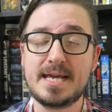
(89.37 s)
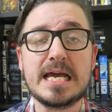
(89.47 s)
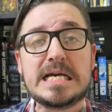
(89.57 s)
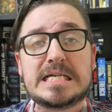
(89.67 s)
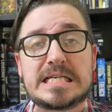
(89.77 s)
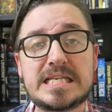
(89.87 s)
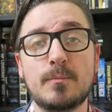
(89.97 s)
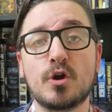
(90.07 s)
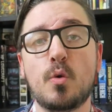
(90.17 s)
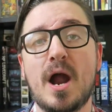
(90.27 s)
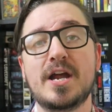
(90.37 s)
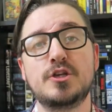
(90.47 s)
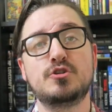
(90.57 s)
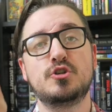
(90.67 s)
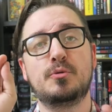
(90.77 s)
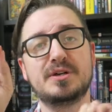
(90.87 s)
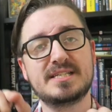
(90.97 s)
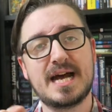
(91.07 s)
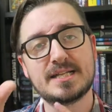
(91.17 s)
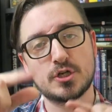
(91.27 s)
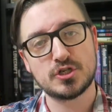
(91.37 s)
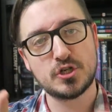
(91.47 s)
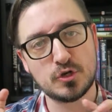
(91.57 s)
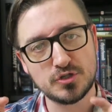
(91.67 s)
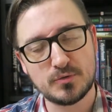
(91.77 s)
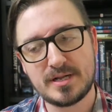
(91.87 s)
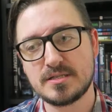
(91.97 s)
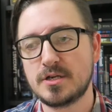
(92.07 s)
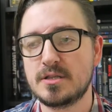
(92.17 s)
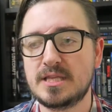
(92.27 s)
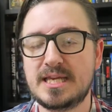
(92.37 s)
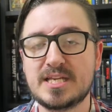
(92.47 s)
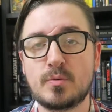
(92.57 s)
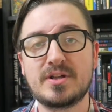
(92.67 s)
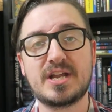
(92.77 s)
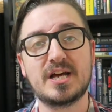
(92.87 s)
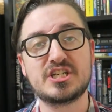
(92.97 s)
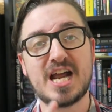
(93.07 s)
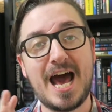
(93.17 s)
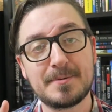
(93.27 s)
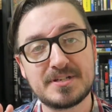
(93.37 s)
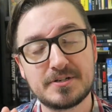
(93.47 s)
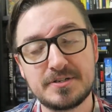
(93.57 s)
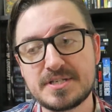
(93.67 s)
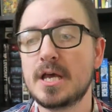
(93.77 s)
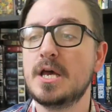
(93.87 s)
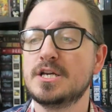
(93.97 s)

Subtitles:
B. Some require you to put dots or circles around certain things while dodging obstacles.